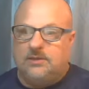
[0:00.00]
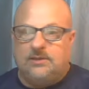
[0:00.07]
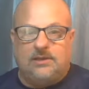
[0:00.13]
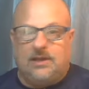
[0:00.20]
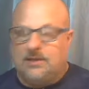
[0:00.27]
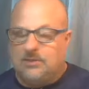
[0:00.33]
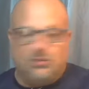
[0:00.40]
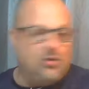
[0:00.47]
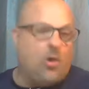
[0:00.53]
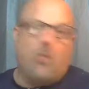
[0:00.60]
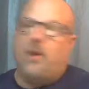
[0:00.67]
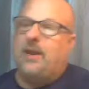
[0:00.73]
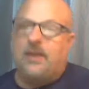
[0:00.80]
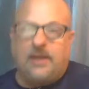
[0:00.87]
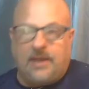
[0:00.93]
is
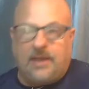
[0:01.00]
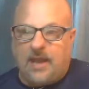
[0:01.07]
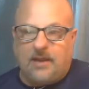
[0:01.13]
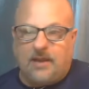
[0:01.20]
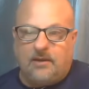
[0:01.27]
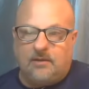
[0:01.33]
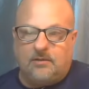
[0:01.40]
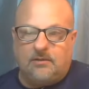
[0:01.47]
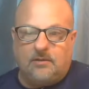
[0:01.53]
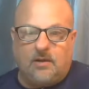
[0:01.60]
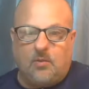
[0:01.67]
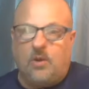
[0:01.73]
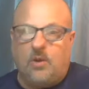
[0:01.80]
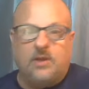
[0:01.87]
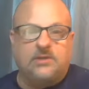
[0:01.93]
no indicator of
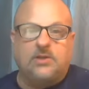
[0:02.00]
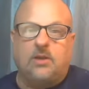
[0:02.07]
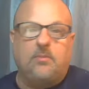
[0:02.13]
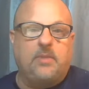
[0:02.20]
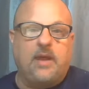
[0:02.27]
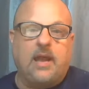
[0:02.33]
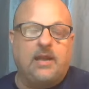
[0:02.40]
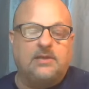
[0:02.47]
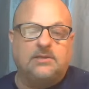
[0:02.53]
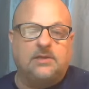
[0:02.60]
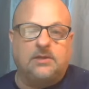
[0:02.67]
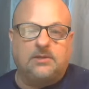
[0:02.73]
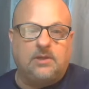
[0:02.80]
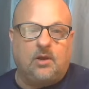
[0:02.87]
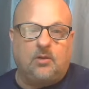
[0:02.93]
where he's going to be at as an
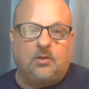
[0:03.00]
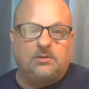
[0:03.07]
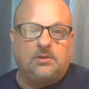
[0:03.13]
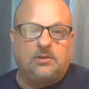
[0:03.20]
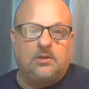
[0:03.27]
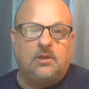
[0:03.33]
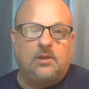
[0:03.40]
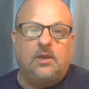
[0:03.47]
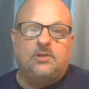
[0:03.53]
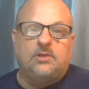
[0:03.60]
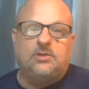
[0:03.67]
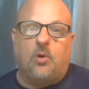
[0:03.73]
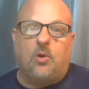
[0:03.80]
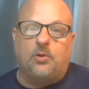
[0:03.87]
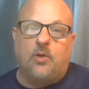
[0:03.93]
adult.
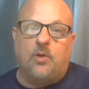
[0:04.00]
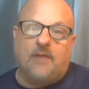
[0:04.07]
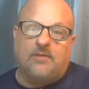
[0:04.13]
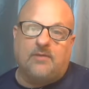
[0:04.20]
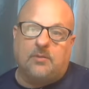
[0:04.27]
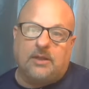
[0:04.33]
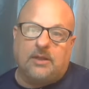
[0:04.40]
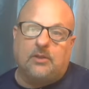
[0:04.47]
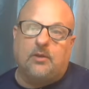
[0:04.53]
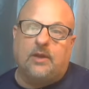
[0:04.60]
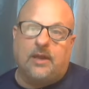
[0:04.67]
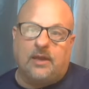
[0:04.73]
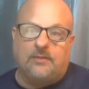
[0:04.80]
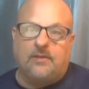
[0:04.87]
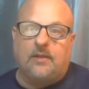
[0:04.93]
So you have to be
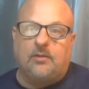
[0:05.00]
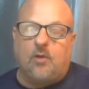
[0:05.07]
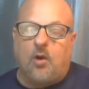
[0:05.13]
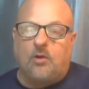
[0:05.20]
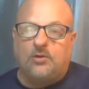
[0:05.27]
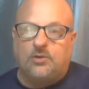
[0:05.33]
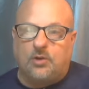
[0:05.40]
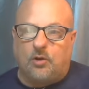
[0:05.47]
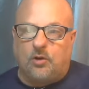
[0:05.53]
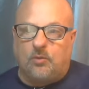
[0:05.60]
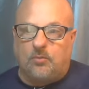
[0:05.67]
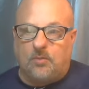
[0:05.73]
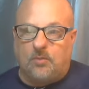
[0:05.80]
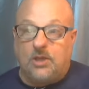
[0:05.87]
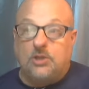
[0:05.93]
looking at that long
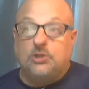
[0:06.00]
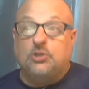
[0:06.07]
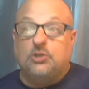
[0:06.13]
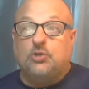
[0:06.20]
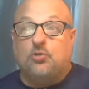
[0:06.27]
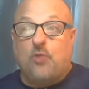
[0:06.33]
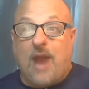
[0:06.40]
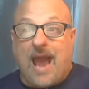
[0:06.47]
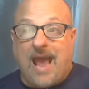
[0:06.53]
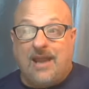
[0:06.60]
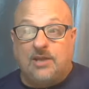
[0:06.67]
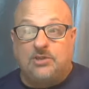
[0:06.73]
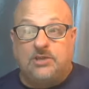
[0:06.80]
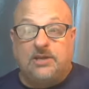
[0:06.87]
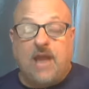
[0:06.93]
term
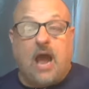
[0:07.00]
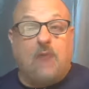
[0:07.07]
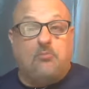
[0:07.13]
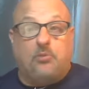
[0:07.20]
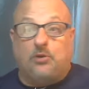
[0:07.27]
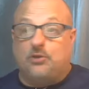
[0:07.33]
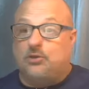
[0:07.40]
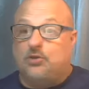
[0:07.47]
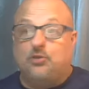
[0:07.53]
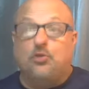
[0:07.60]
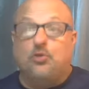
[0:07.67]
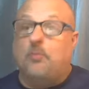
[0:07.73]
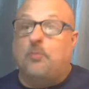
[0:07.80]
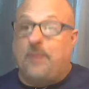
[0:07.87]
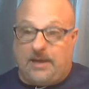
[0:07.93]
strategy, not
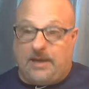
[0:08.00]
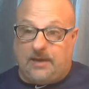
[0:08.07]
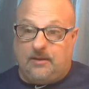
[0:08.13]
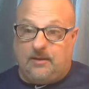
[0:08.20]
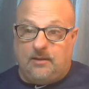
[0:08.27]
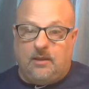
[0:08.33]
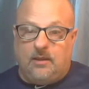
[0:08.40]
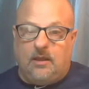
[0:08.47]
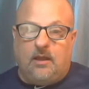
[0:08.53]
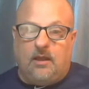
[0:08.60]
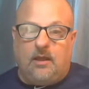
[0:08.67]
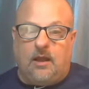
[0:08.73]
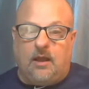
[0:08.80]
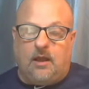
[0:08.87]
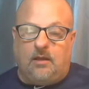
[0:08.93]
presuming
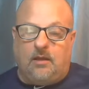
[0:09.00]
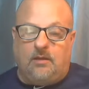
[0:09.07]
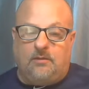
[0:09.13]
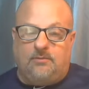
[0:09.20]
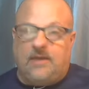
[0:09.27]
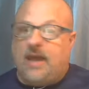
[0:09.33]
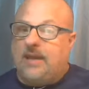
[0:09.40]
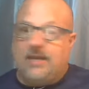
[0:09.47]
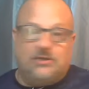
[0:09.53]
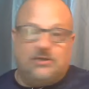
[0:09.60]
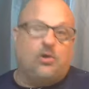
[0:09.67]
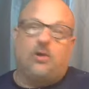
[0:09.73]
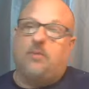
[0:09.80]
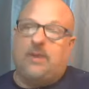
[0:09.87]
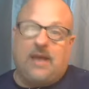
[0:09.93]
uh, that he's
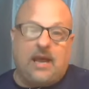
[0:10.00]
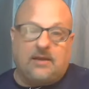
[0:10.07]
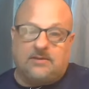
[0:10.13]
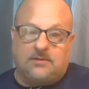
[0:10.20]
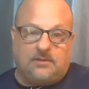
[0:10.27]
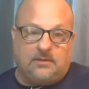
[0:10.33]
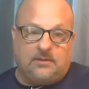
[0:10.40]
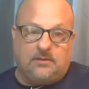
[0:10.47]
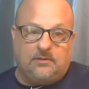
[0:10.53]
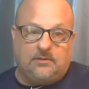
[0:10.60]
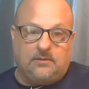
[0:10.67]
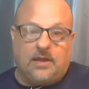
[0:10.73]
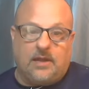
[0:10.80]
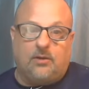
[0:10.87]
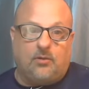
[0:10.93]
going to be excellent
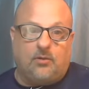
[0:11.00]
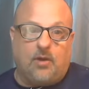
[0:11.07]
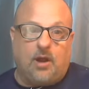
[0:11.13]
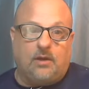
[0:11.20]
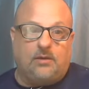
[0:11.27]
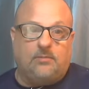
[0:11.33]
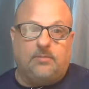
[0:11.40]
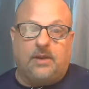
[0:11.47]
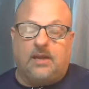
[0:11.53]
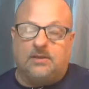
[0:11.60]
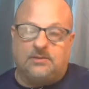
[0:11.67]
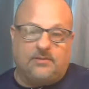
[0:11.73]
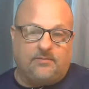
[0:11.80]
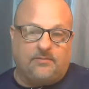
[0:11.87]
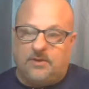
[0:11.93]
later on
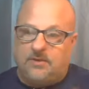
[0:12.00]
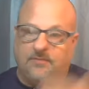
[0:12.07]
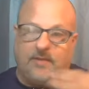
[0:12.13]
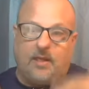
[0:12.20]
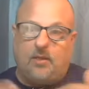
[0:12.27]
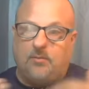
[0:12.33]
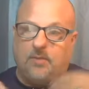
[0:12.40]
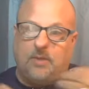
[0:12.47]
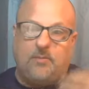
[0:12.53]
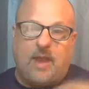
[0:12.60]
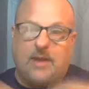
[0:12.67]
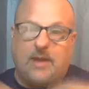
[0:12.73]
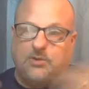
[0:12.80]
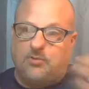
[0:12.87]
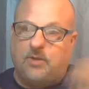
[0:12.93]
because of the development,
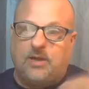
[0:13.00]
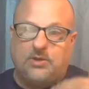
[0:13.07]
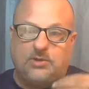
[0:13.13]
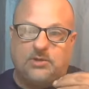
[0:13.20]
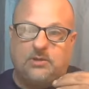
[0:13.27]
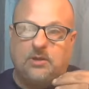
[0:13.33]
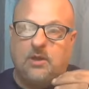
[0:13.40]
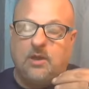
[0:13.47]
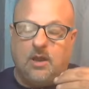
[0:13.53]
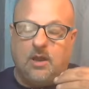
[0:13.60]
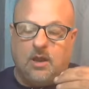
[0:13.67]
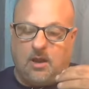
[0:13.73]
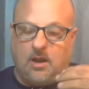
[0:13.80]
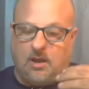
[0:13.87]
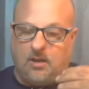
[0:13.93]
maturation
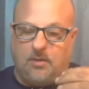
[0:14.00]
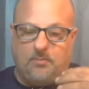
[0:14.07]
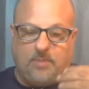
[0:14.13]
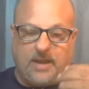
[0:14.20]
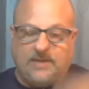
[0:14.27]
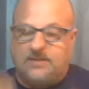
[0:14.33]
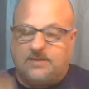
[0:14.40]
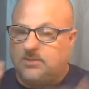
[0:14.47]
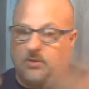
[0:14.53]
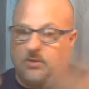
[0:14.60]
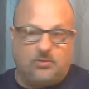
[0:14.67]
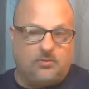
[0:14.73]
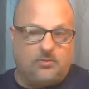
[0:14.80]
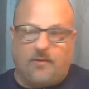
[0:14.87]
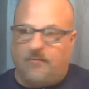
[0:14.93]
uh, paces are,
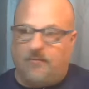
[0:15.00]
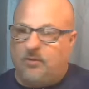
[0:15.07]
are